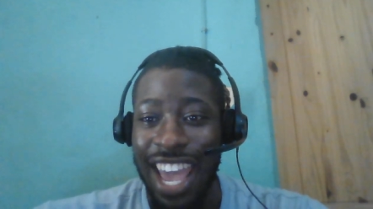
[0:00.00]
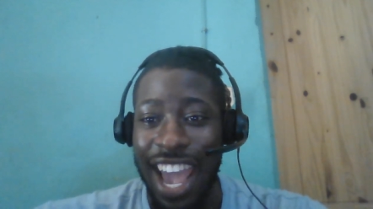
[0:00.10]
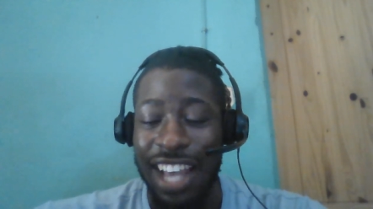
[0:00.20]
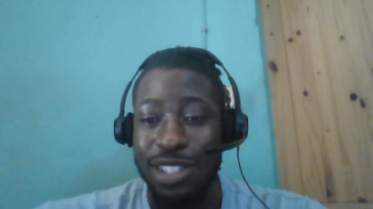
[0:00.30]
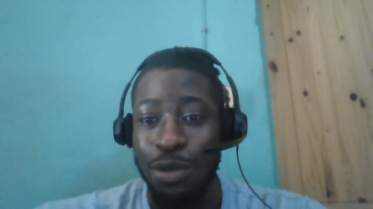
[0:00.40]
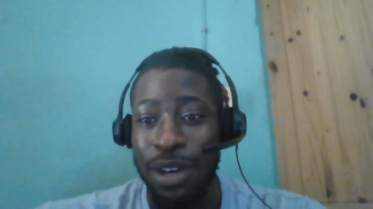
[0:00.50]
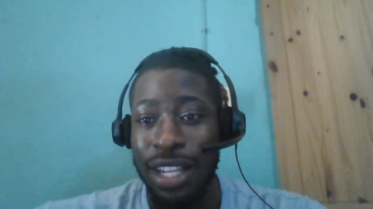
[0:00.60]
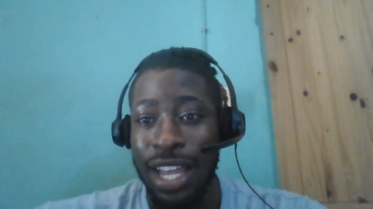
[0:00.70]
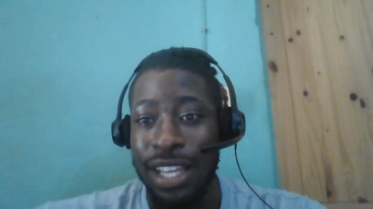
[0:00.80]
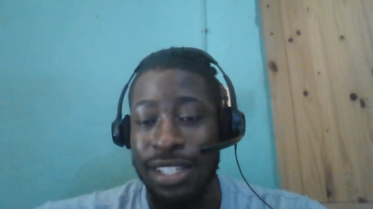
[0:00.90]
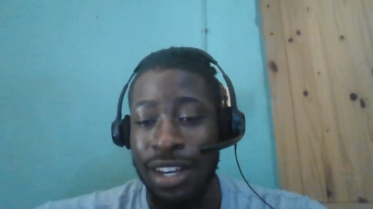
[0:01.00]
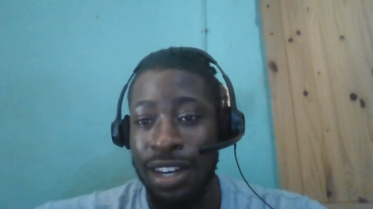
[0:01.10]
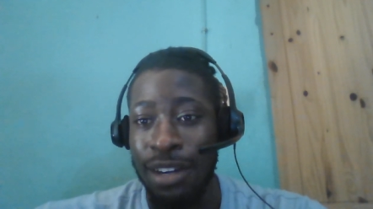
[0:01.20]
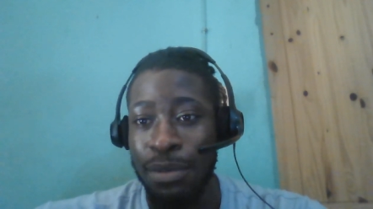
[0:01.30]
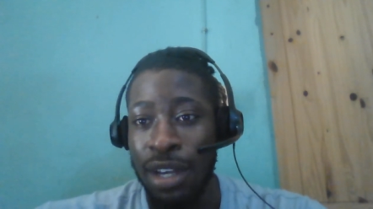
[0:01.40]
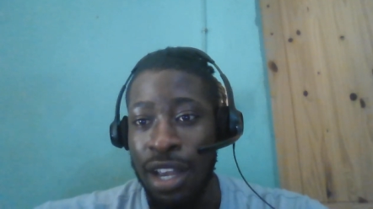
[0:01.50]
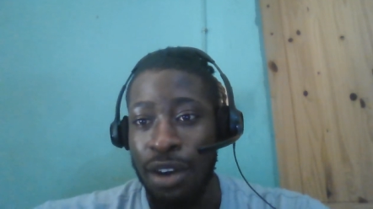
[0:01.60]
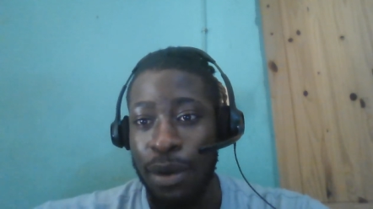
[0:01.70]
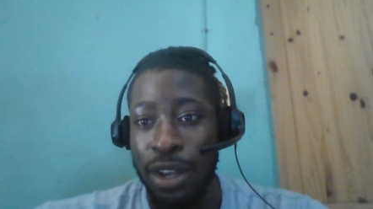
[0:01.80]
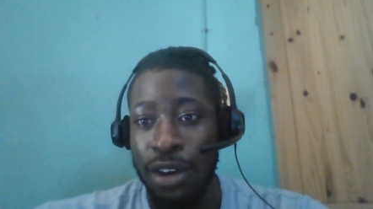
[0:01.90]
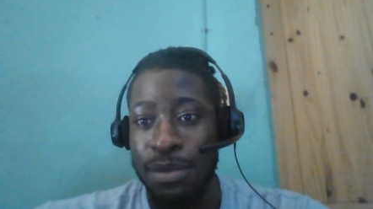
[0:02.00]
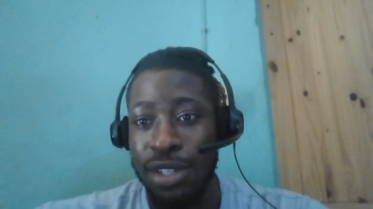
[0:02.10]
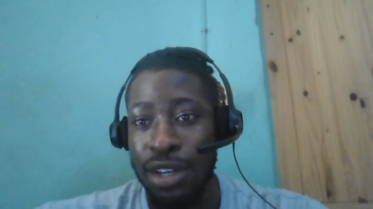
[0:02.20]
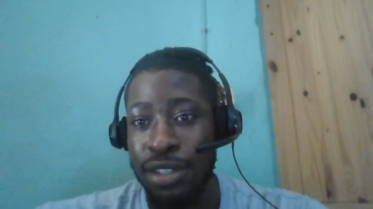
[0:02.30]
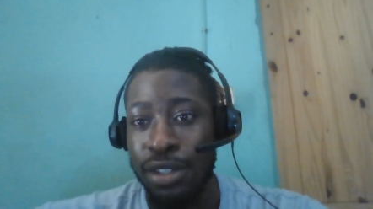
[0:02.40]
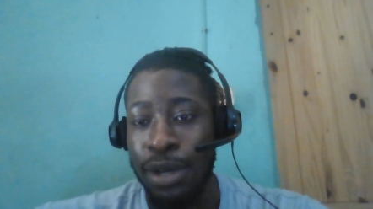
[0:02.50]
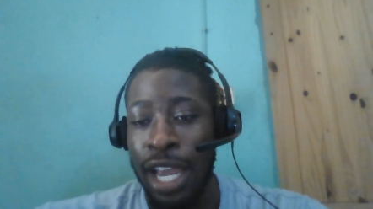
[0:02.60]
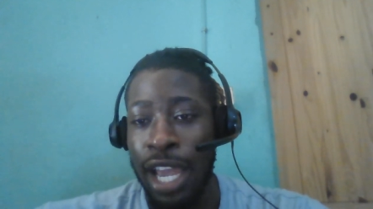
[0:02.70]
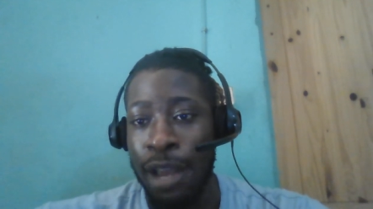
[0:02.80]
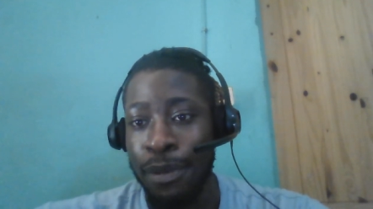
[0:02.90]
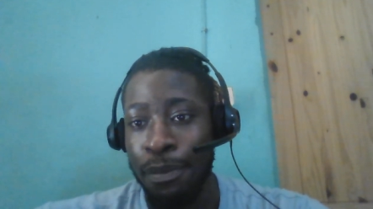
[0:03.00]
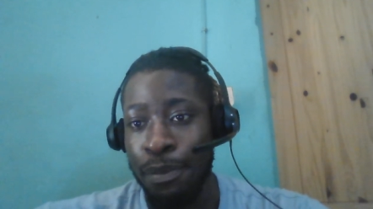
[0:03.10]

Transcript: as well as um, when it comes on to, I am